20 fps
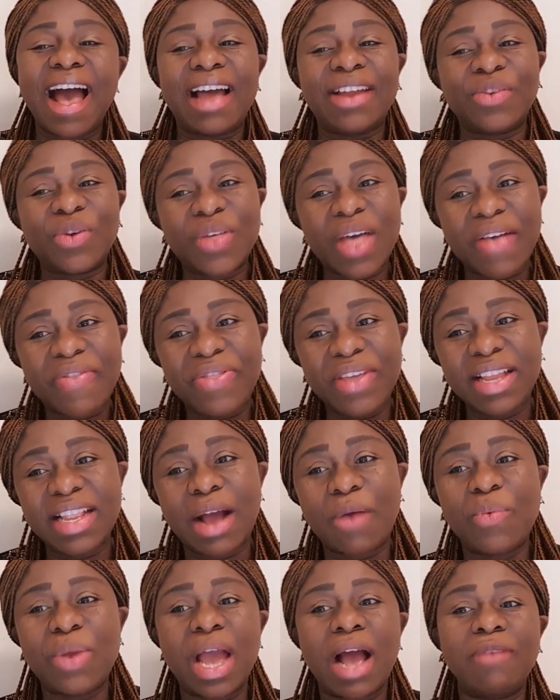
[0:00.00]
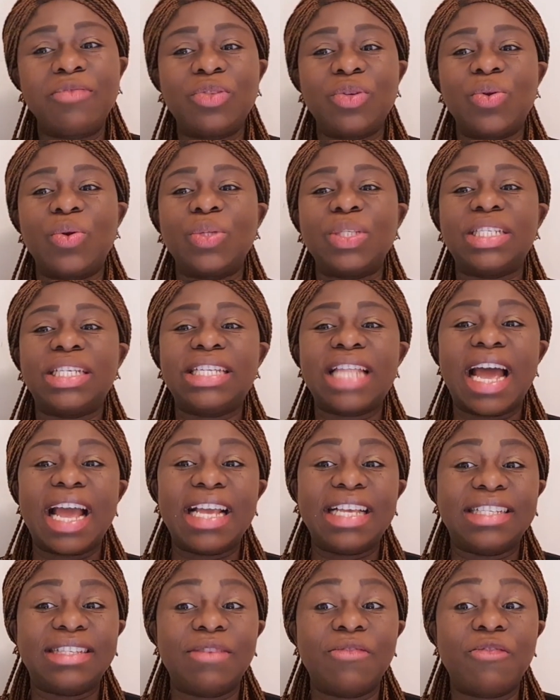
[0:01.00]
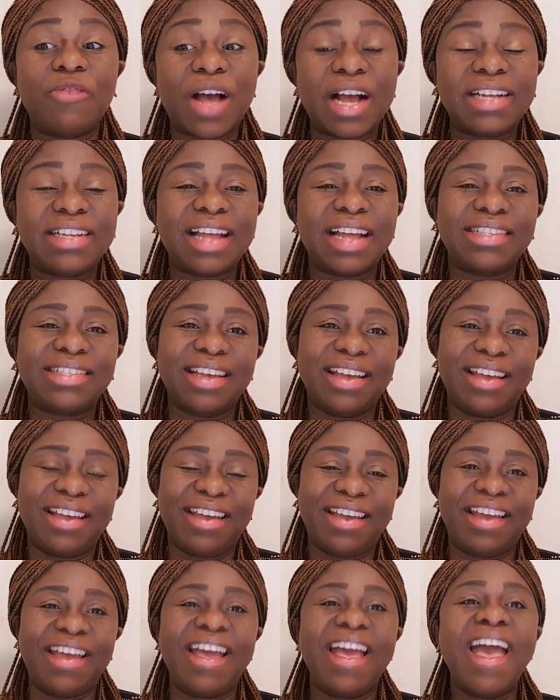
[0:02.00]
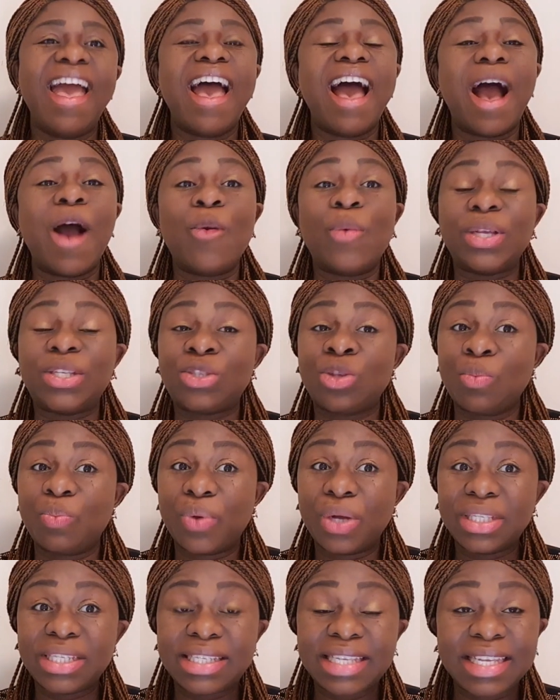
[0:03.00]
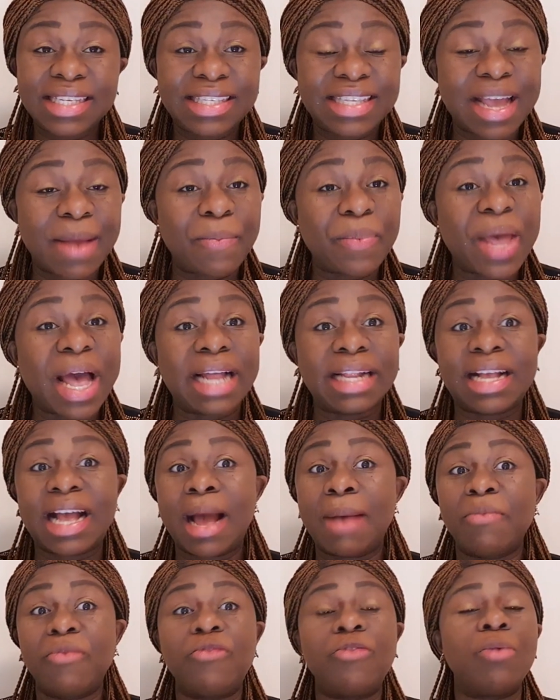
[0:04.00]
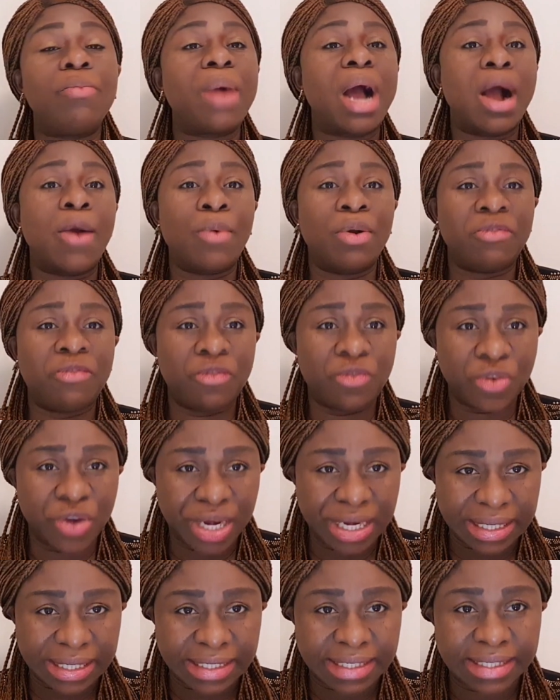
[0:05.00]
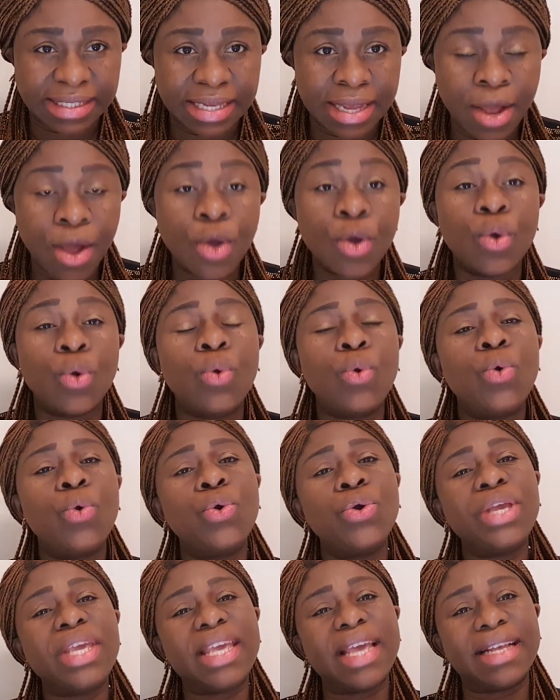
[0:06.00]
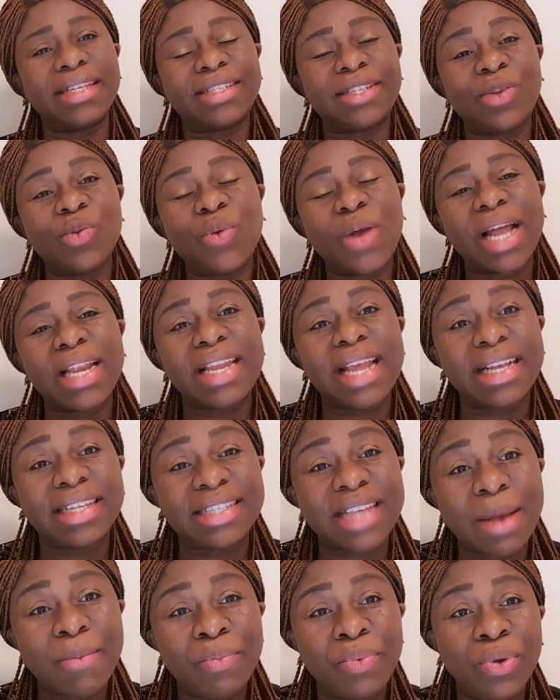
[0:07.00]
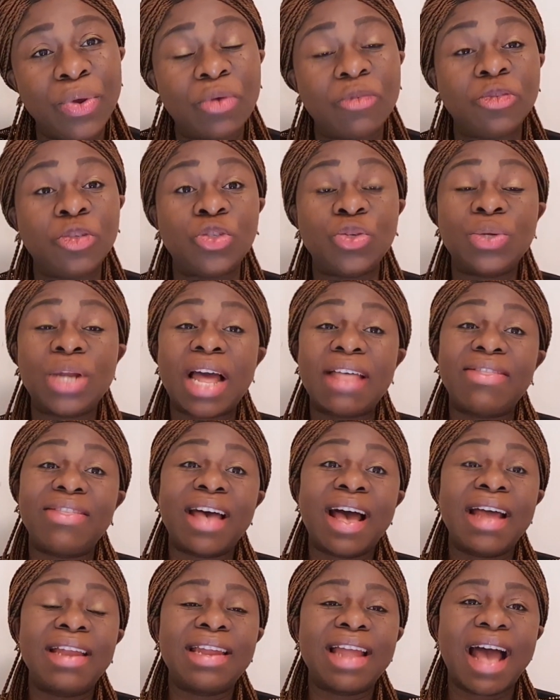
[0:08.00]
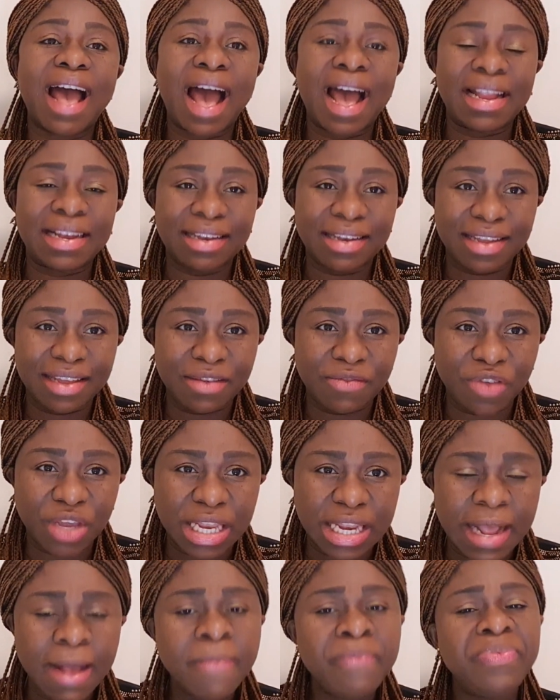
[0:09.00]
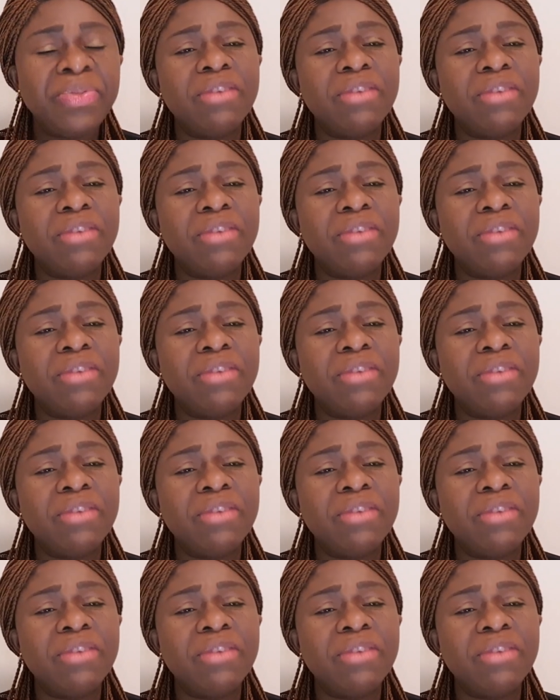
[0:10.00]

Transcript: Another thing that we have to consider is the fact that eh, our support system can come from our friends. Oh yes, look at the example of Jonathan and David.